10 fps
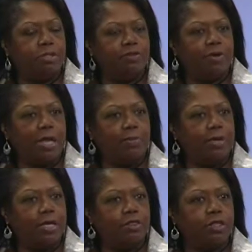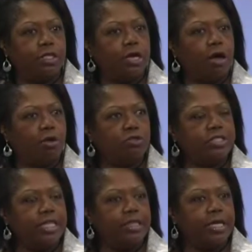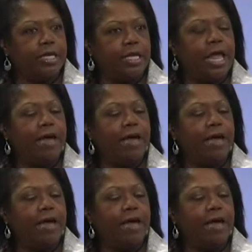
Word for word: developing the dollars that they need,